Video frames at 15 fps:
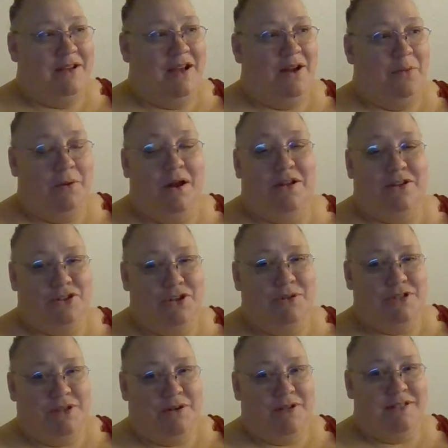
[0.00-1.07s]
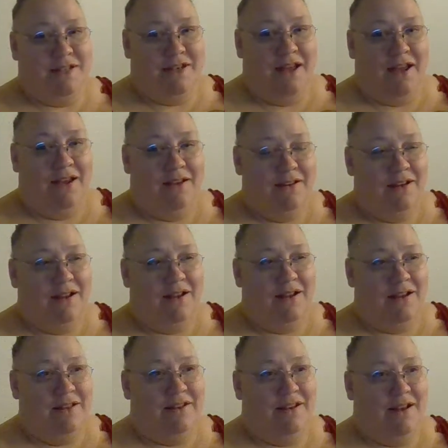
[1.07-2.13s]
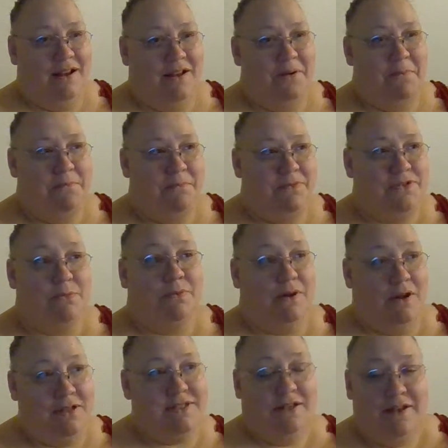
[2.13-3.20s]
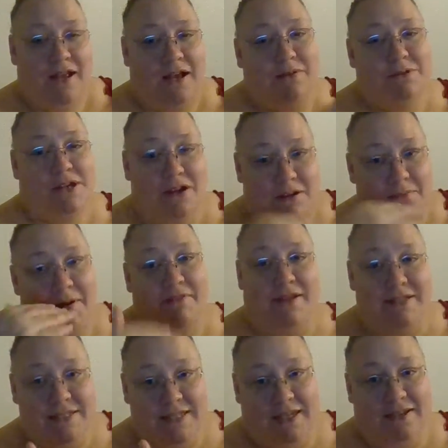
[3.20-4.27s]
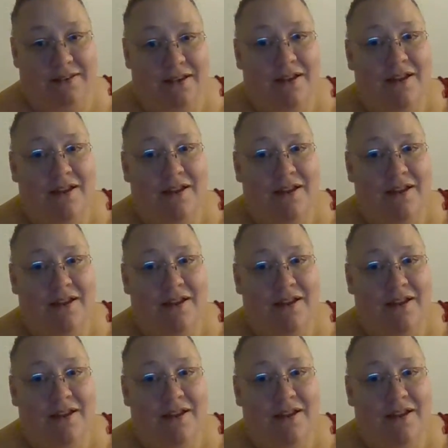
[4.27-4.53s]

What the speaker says: I'll show it to you on Sunday. So on Sunday I will talk about eventing